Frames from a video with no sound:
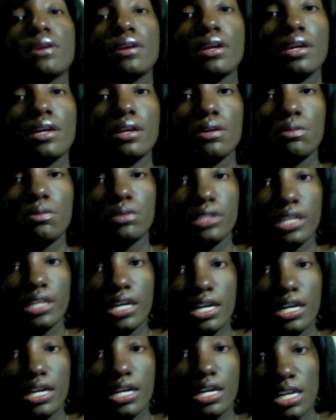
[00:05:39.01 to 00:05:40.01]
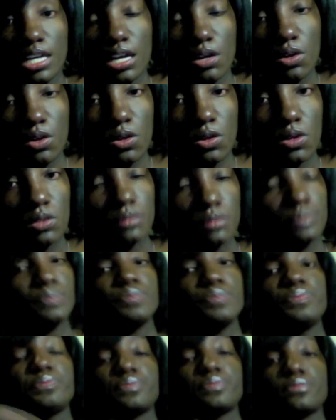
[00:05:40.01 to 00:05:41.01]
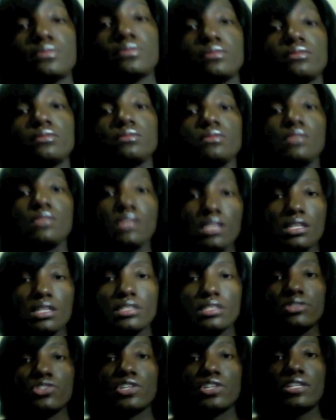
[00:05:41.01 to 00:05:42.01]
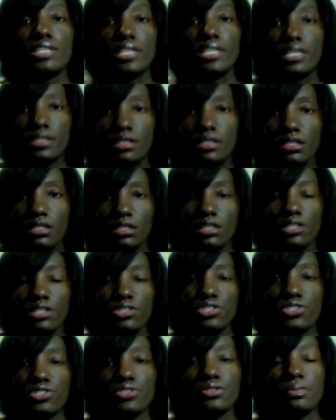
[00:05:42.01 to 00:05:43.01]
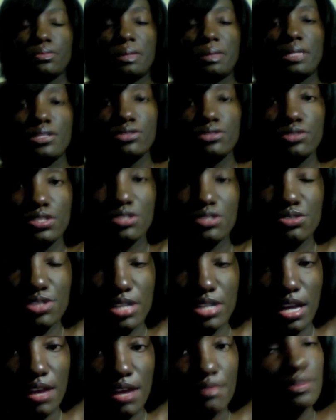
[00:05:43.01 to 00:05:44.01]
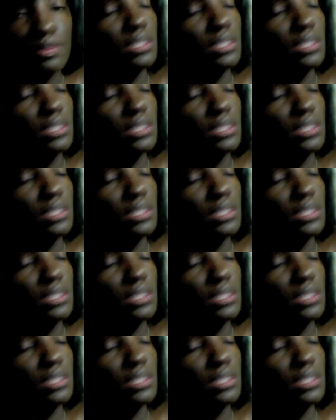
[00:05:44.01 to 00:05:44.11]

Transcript: your hair with a hot towel, and trying to get the conditioner to penetrate your shaft.